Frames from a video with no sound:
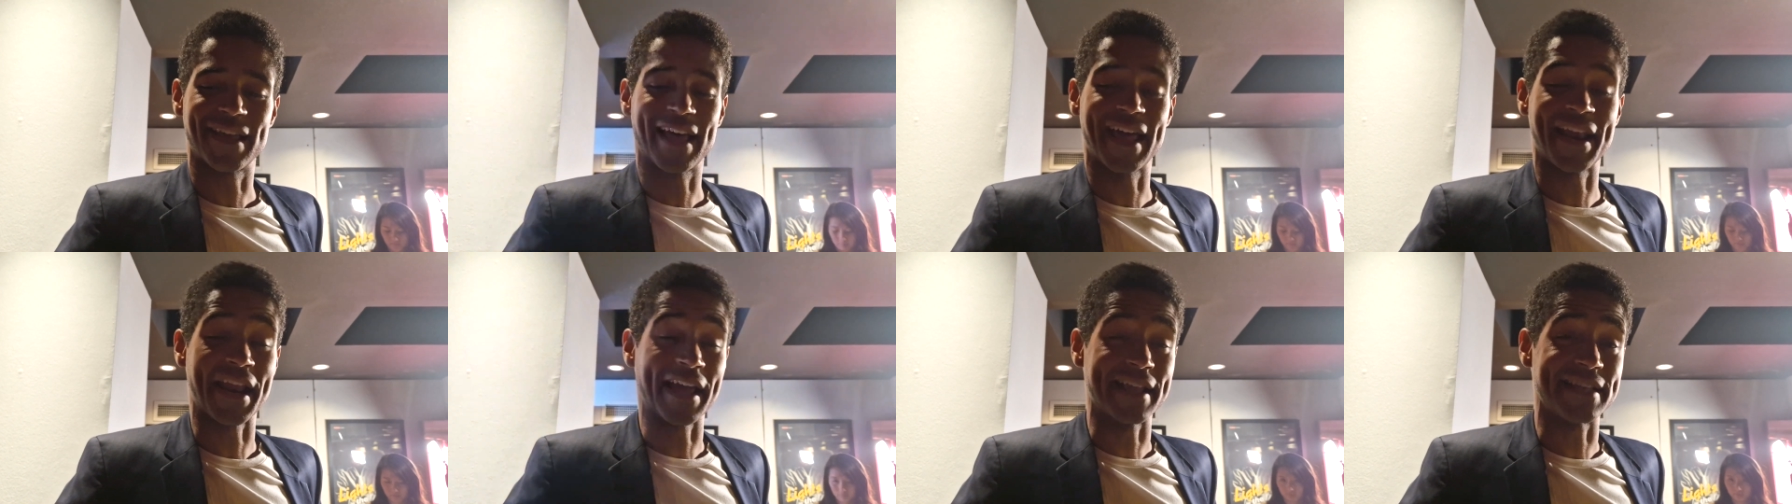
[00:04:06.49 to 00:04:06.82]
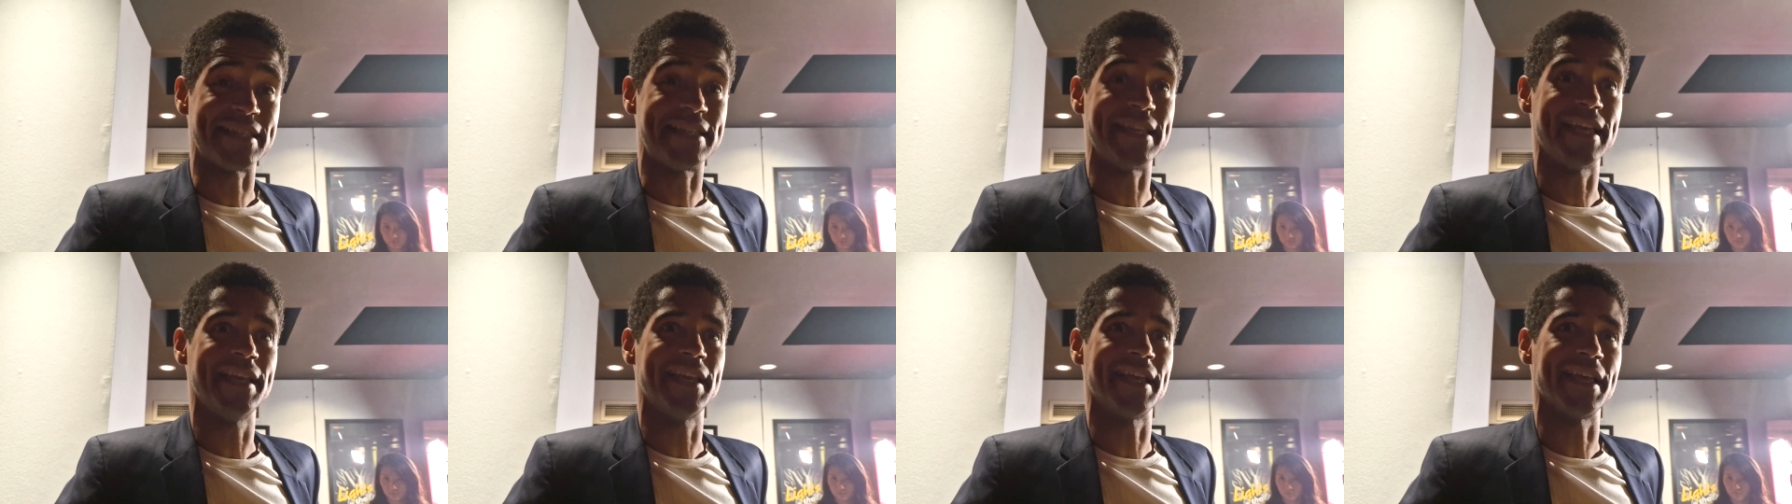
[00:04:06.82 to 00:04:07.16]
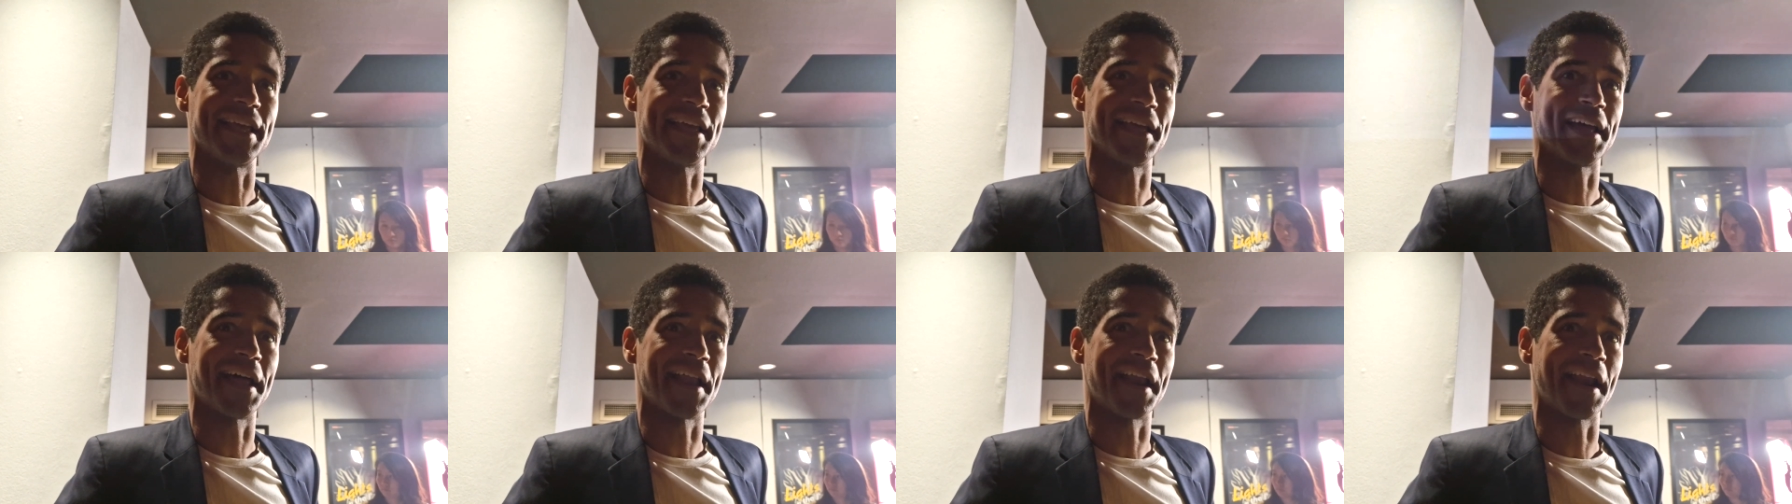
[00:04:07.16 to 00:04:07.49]
And I did
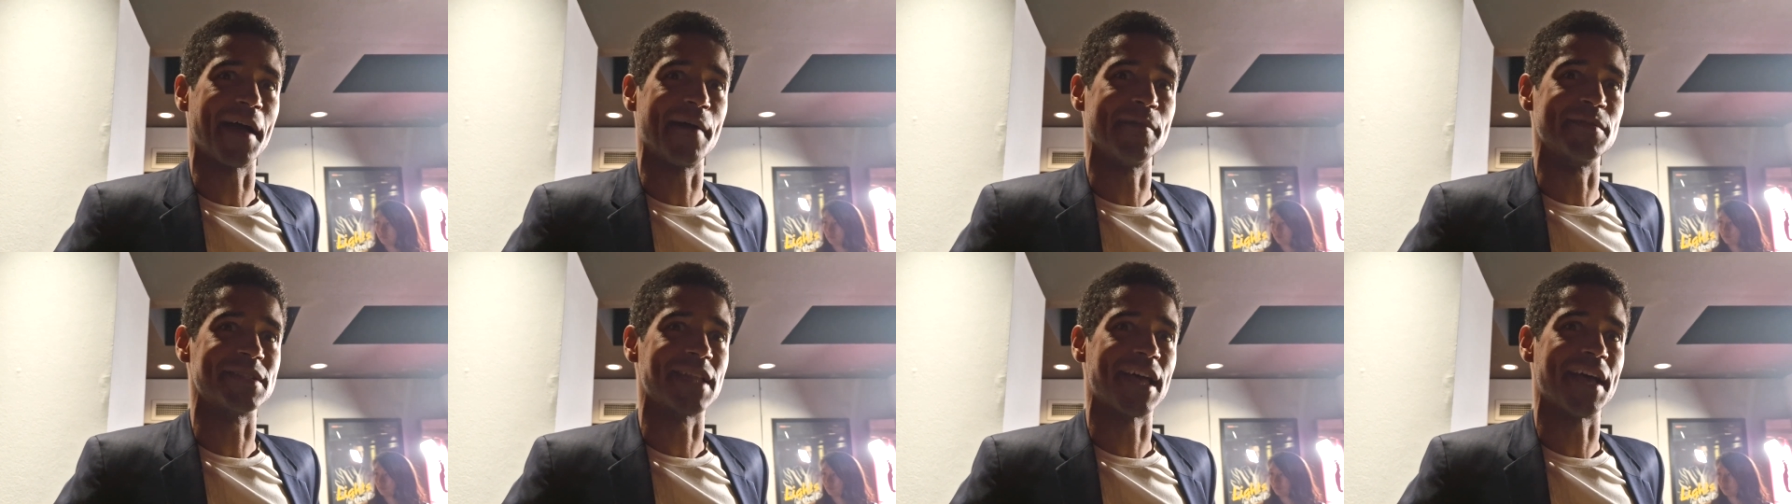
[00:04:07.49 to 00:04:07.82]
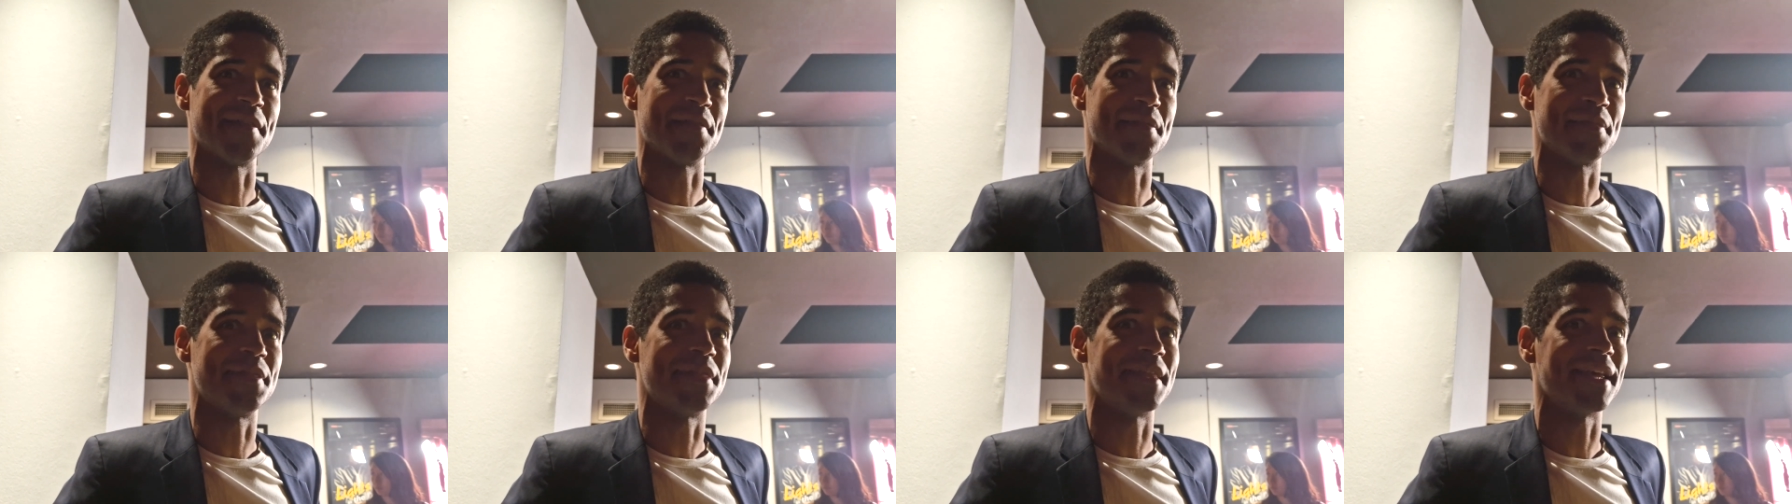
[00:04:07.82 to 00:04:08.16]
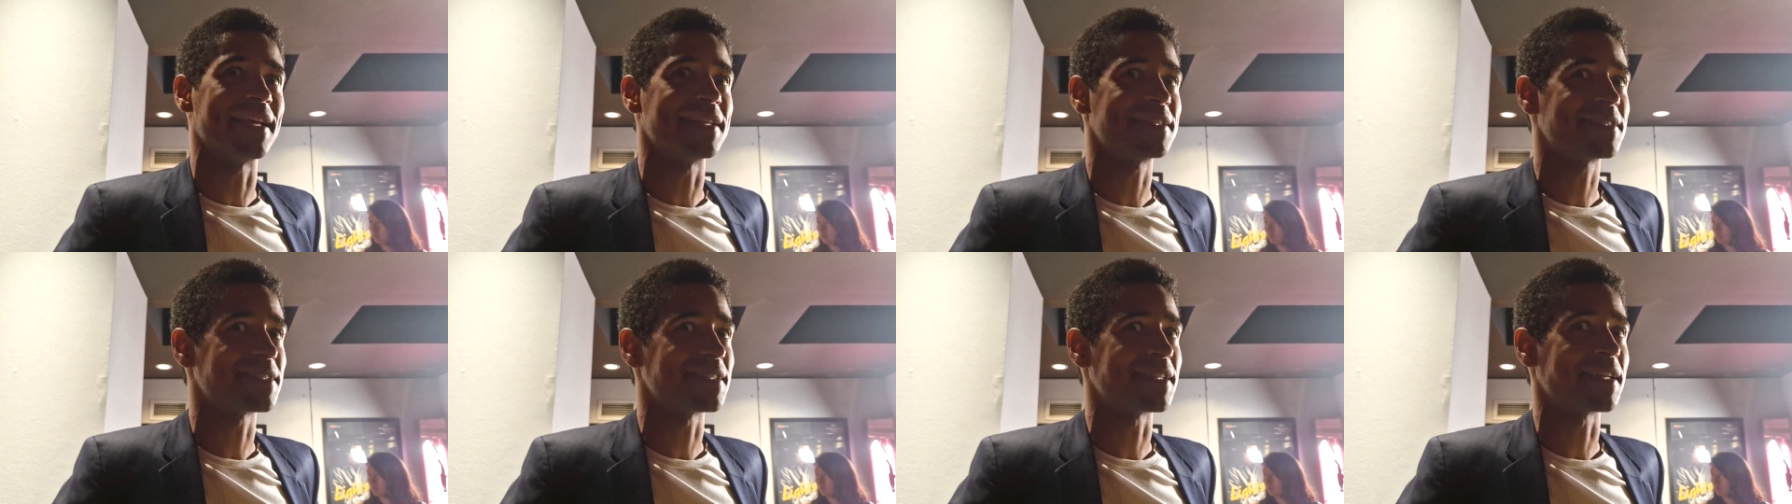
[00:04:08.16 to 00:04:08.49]
it. And I was like,
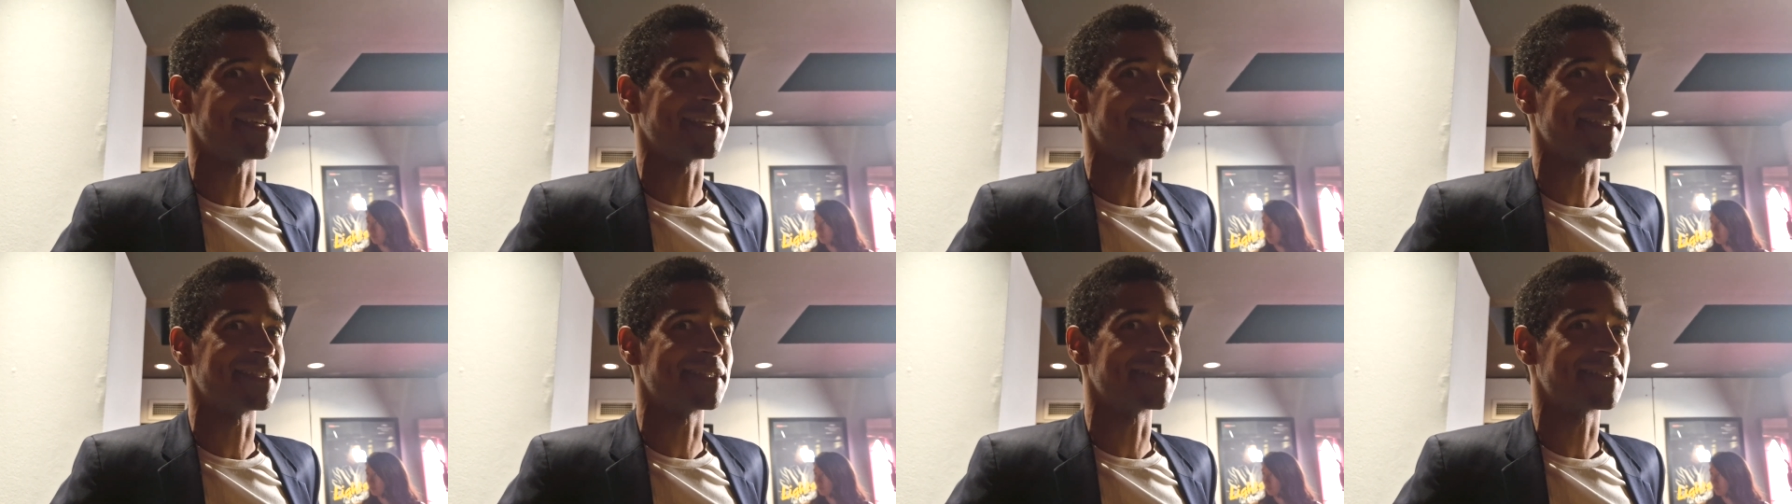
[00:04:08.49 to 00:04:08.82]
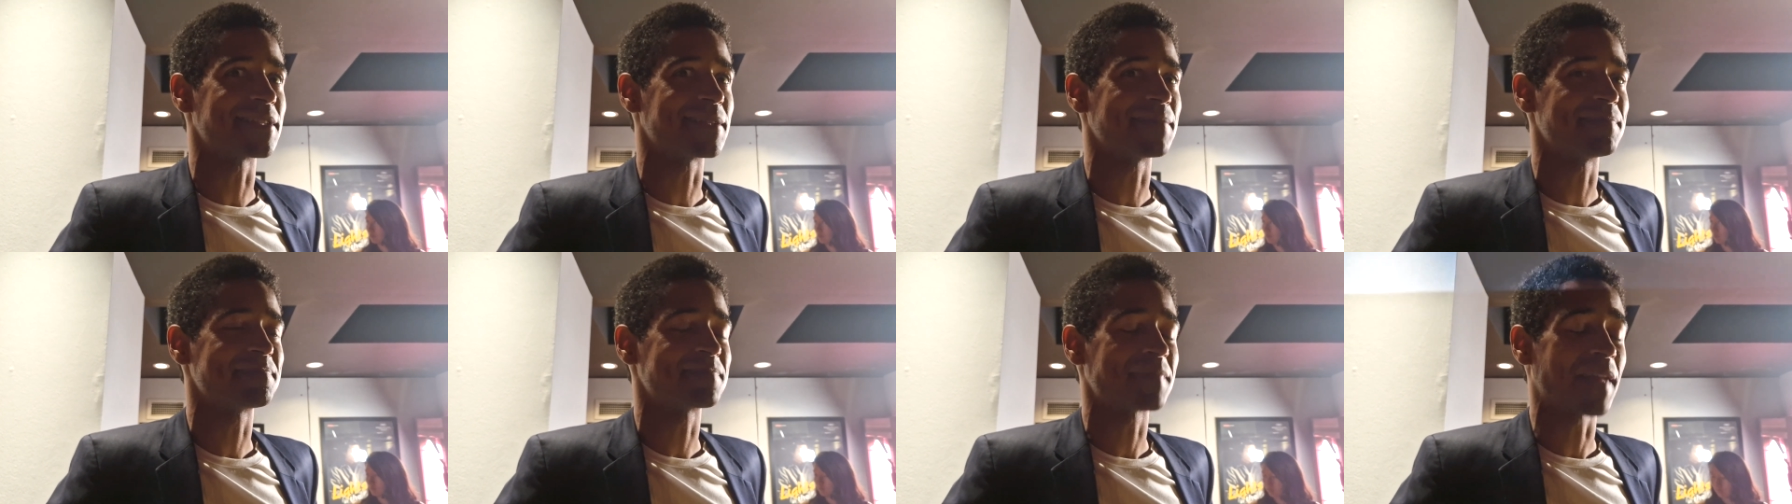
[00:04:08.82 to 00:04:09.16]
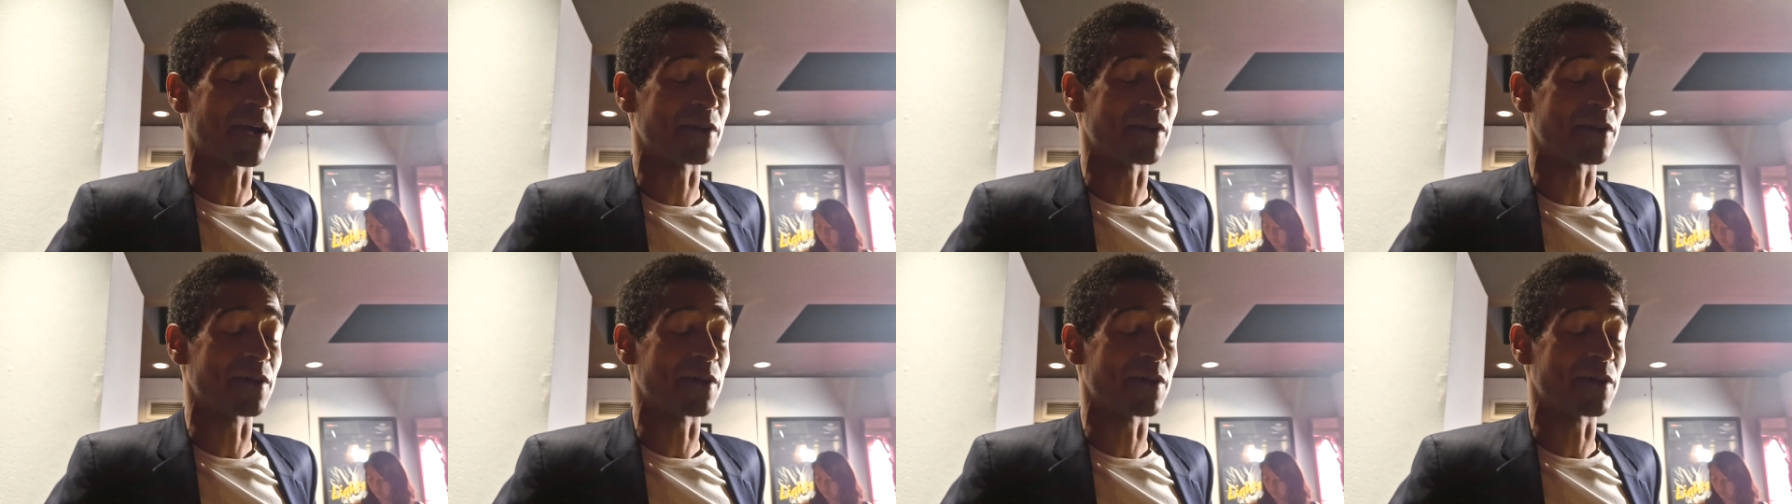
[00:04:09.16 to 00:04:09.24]
this is...